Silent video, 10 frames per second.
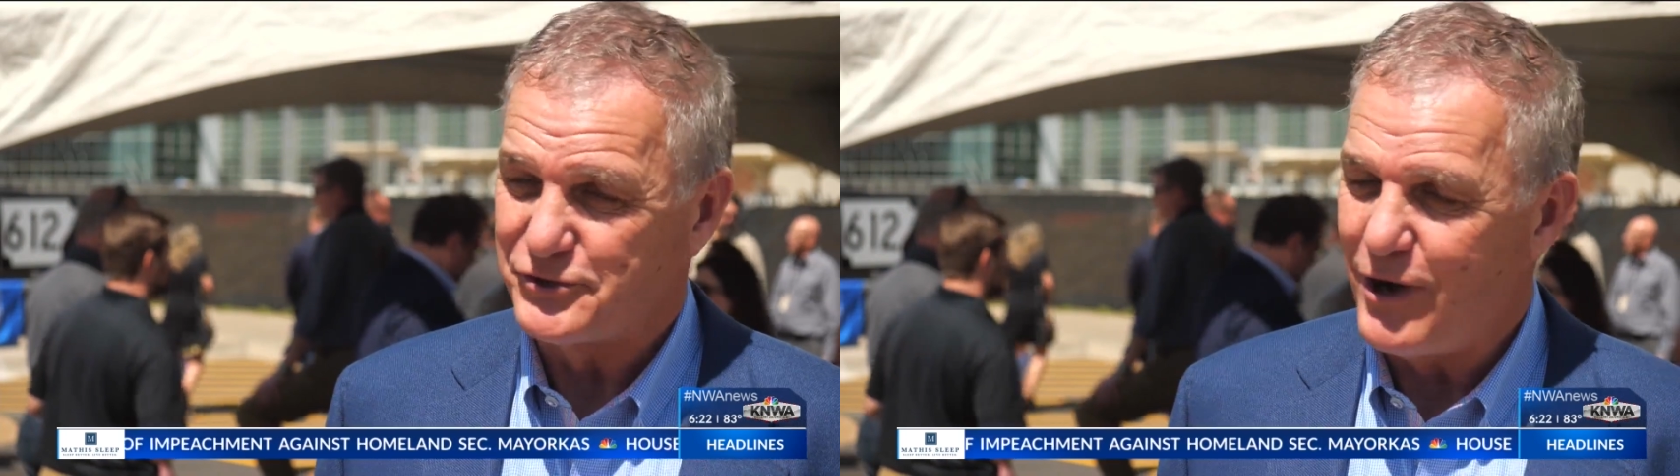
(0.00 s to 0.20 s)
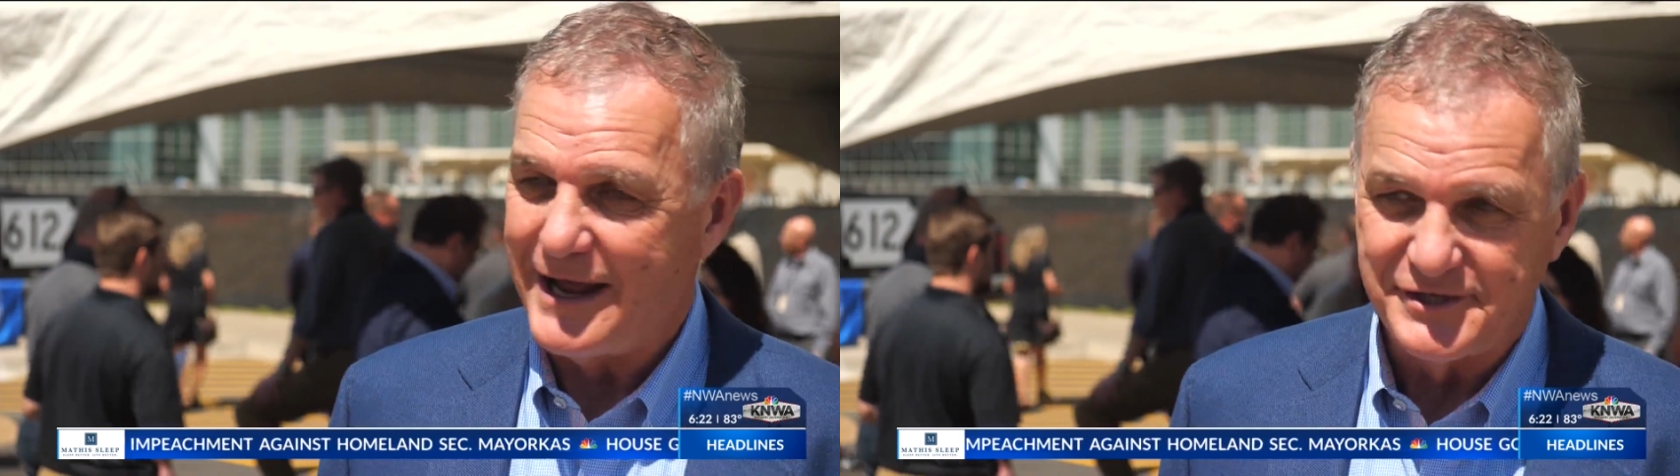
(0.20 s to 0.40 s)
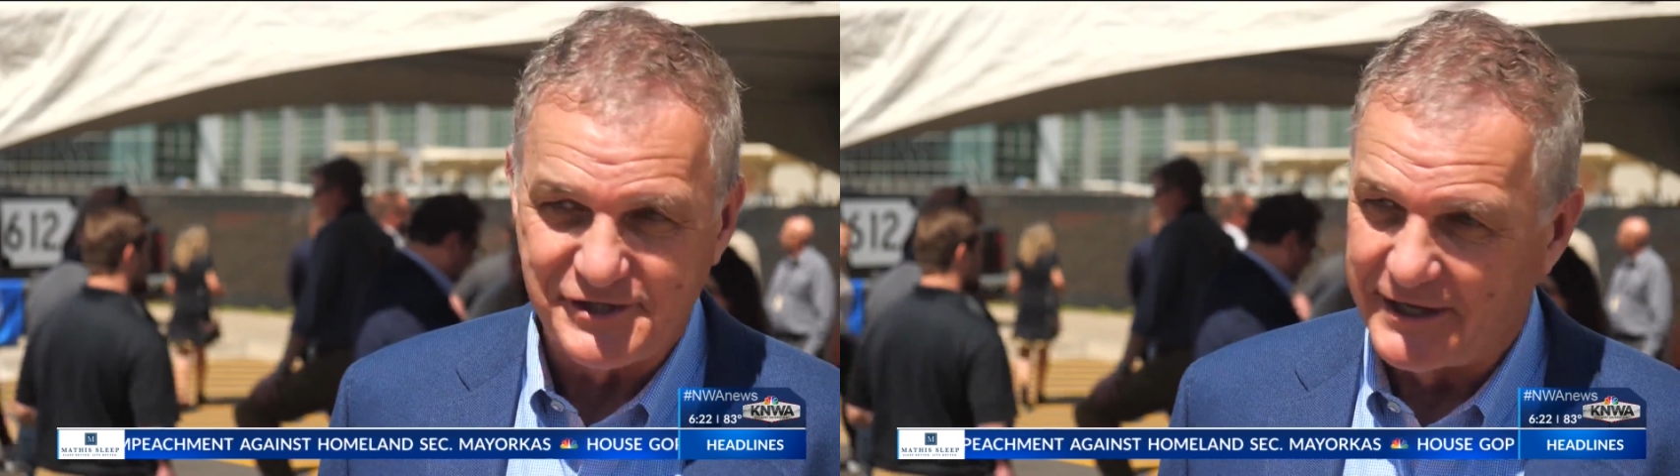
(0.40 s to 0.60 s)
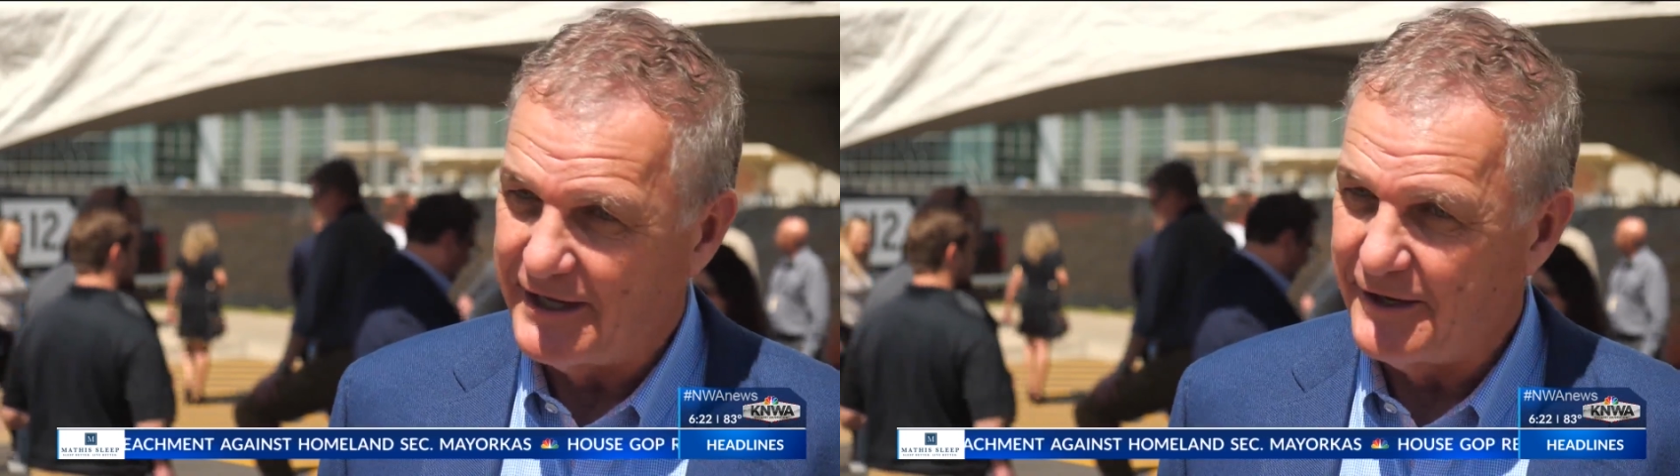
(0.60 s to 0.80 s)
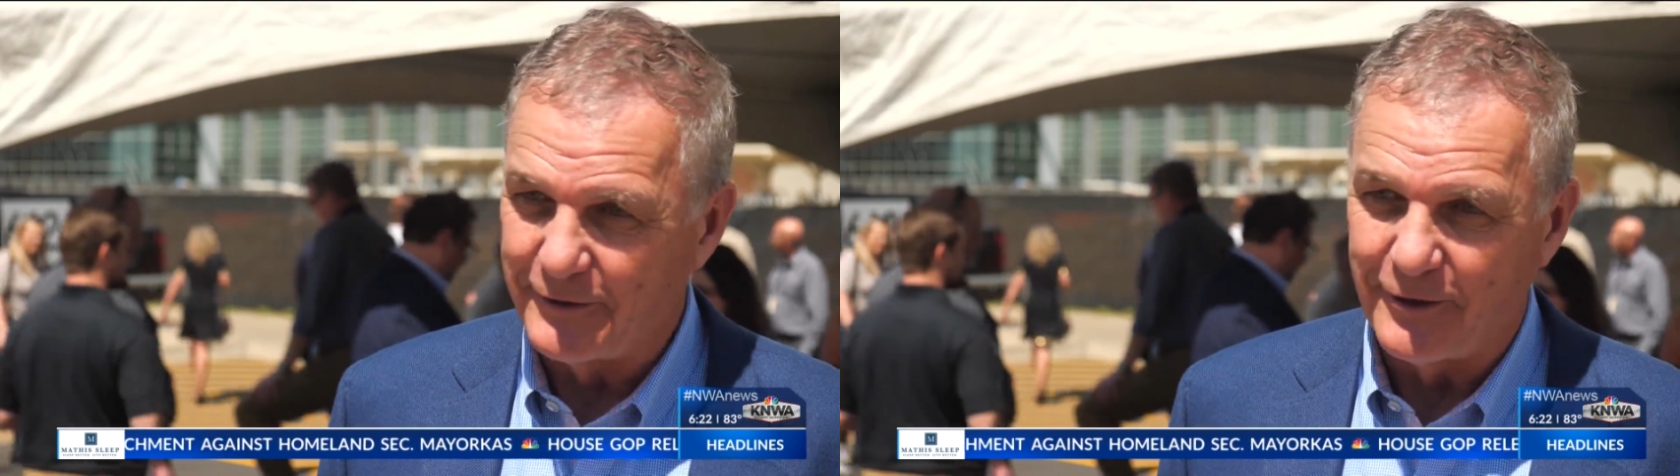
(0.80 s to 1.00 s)
trying to stay
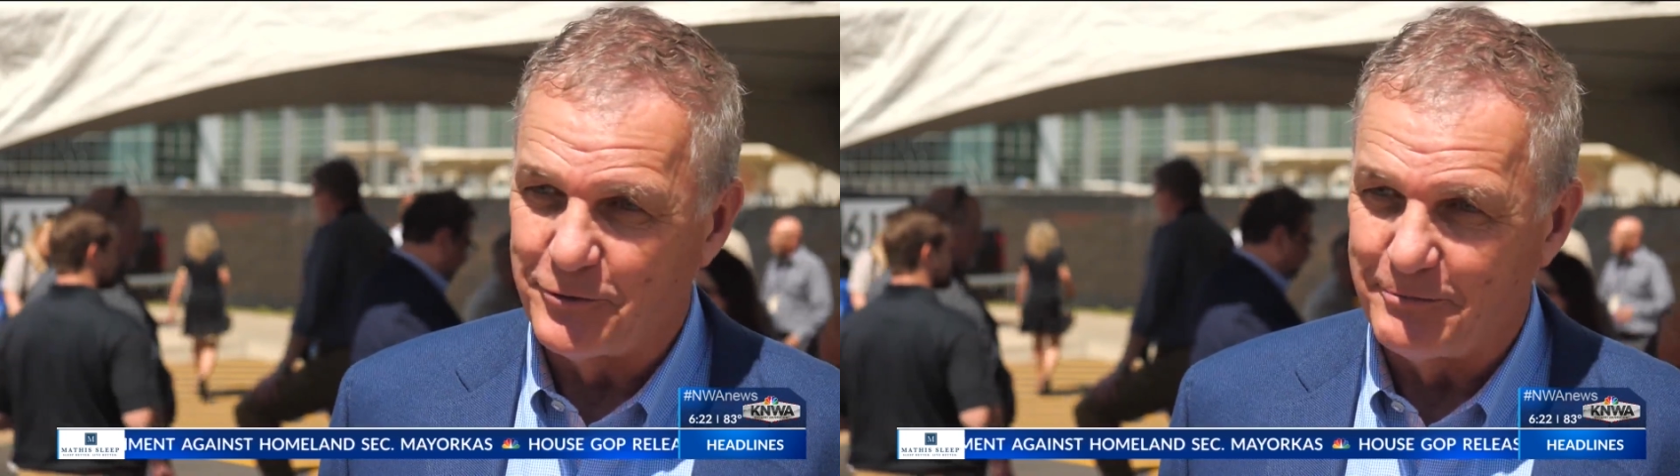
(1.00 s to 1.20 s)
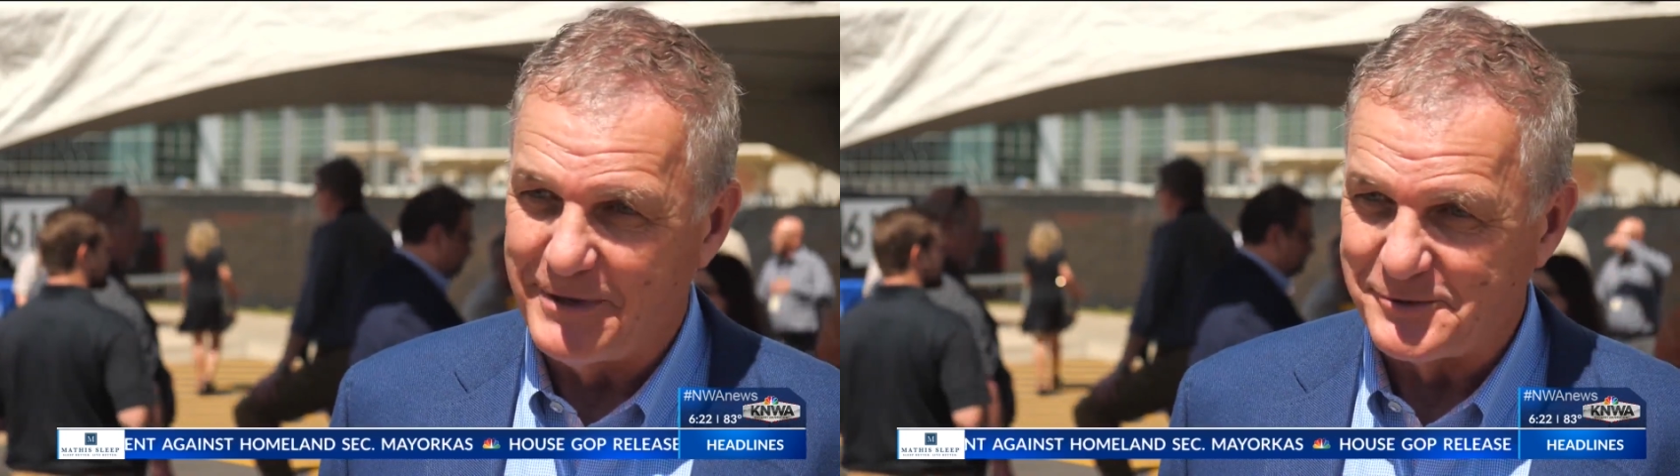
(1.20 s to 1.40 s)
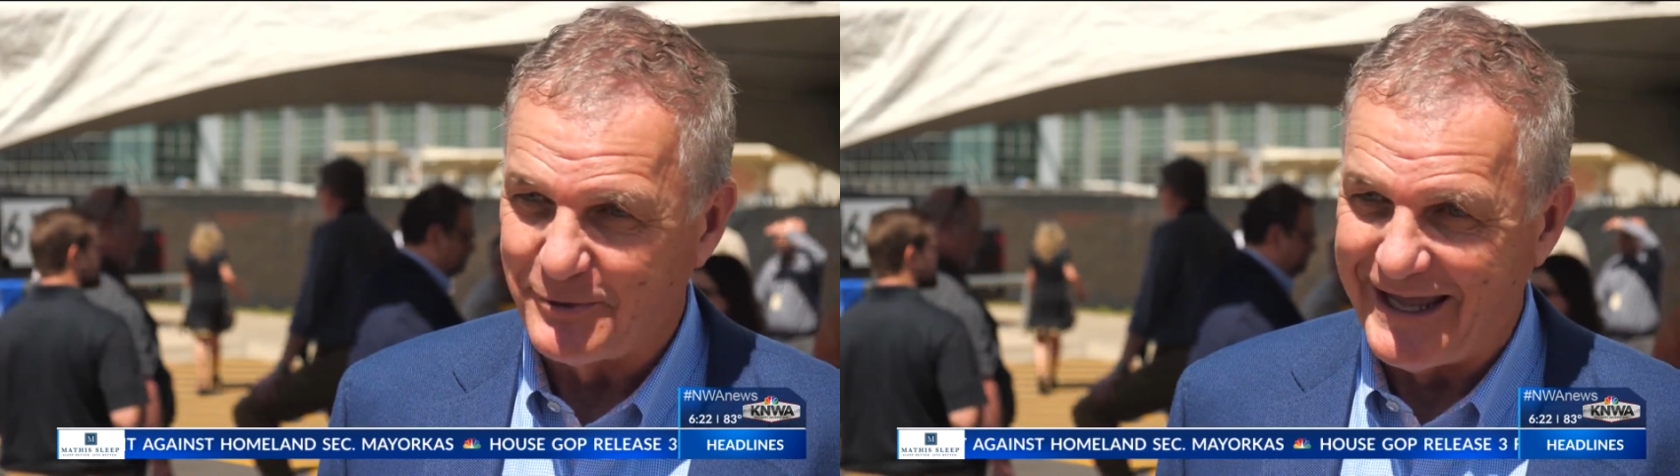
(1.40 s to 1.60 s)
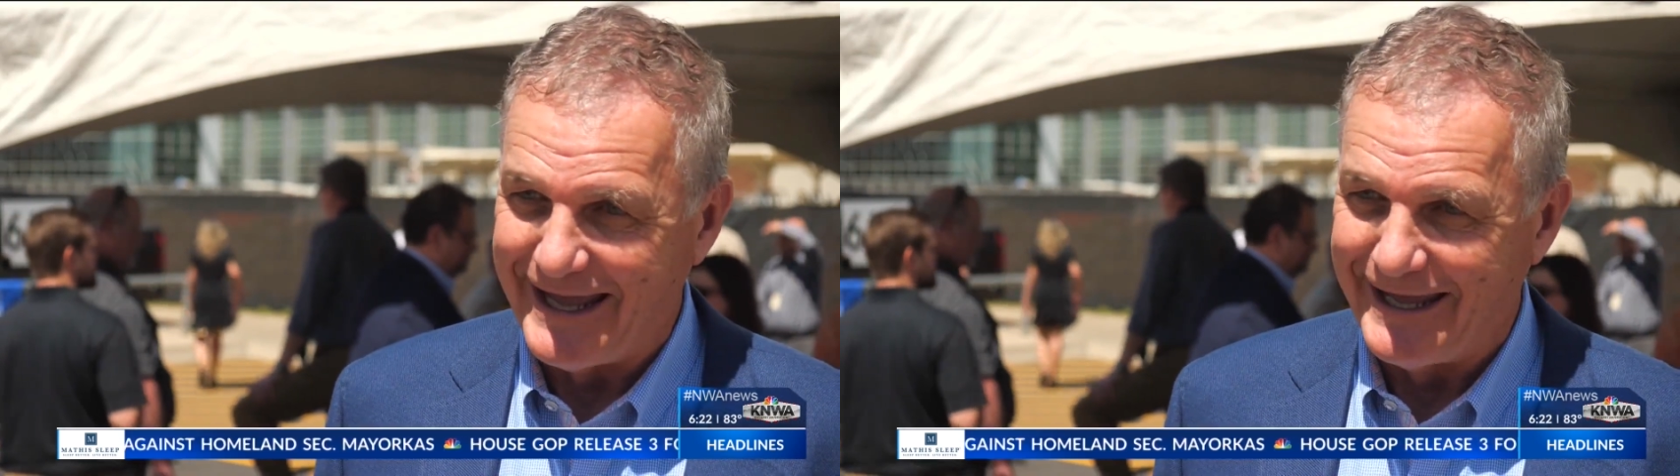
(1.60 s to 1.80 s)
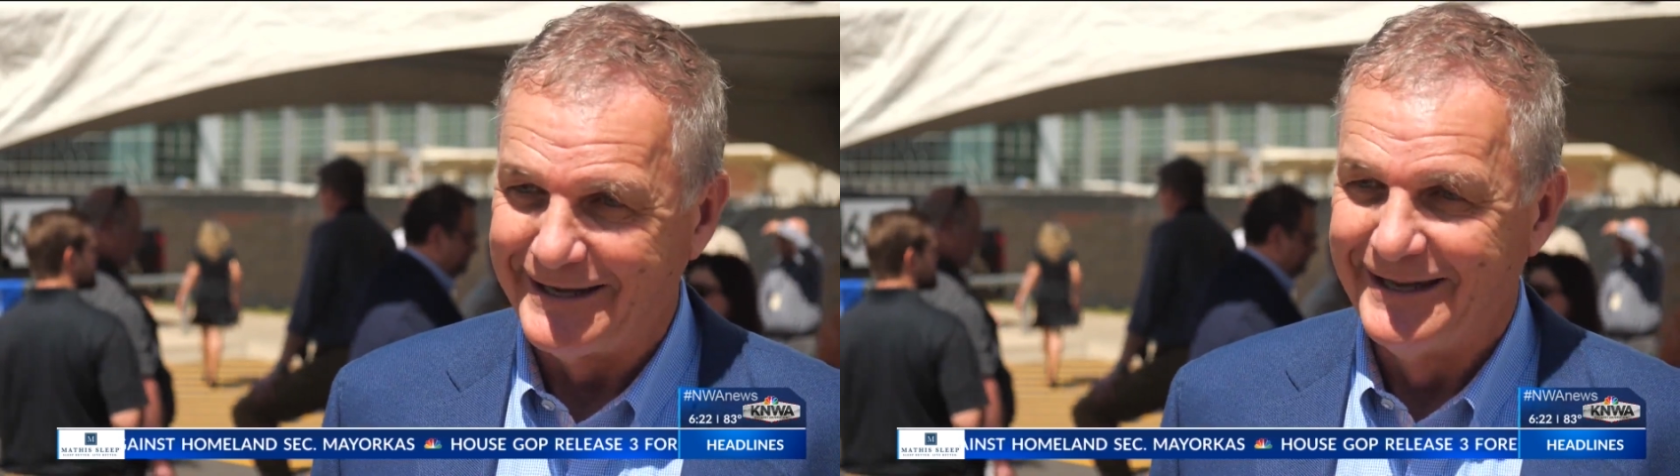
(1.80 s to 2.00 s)
ahead of the growth the best we can.